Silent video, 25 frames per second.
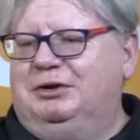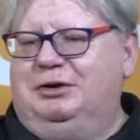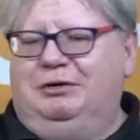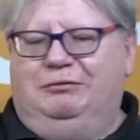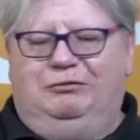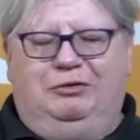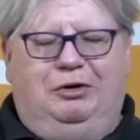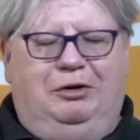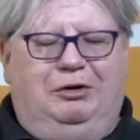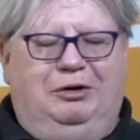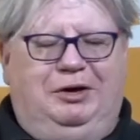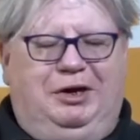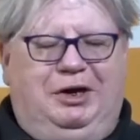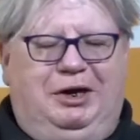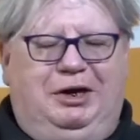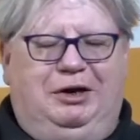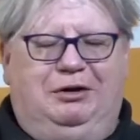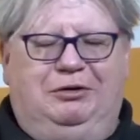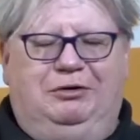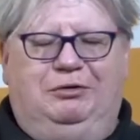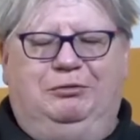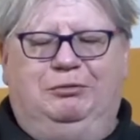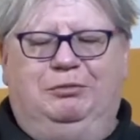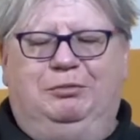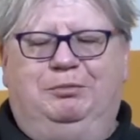you've got here
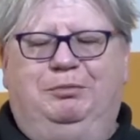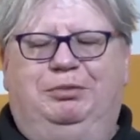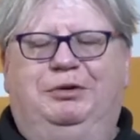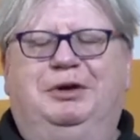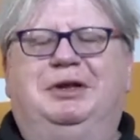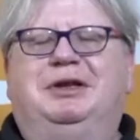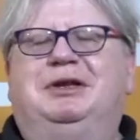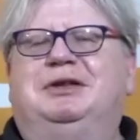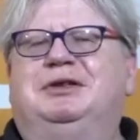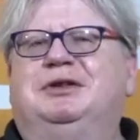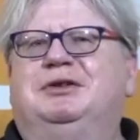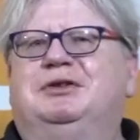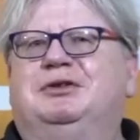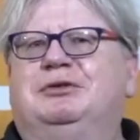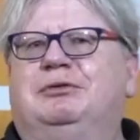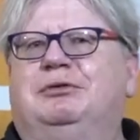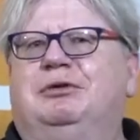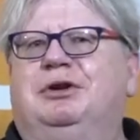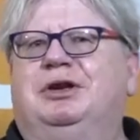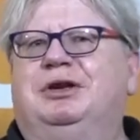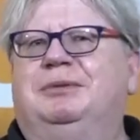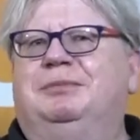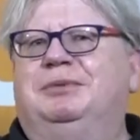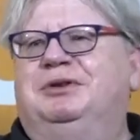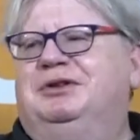are all pretty
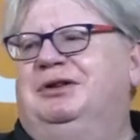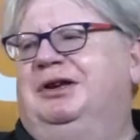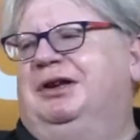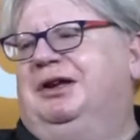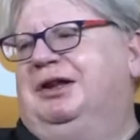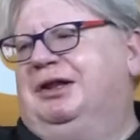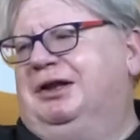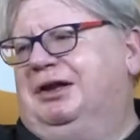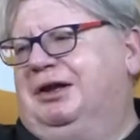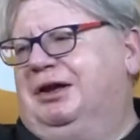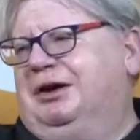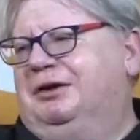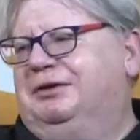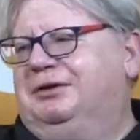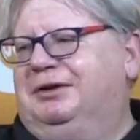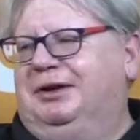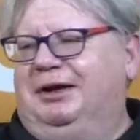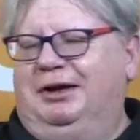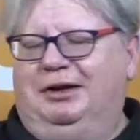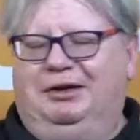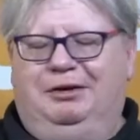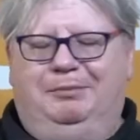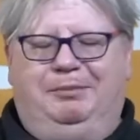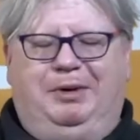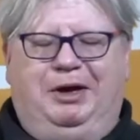discreet, particularly I
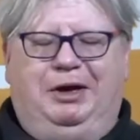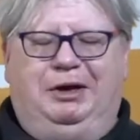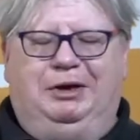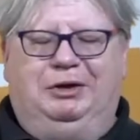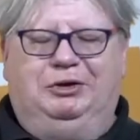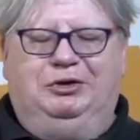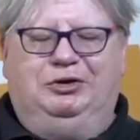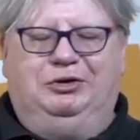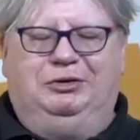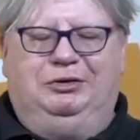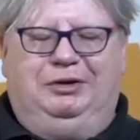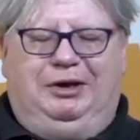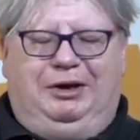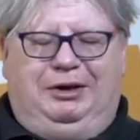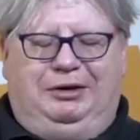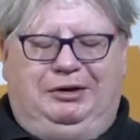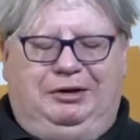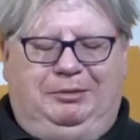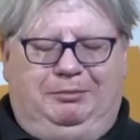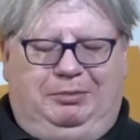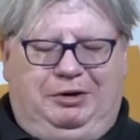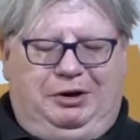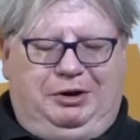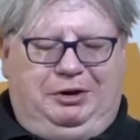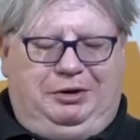think the beige and
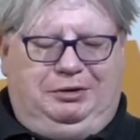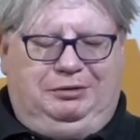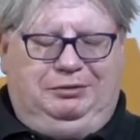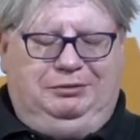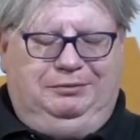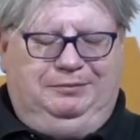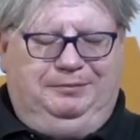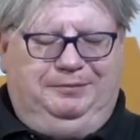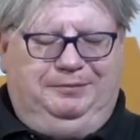the blue.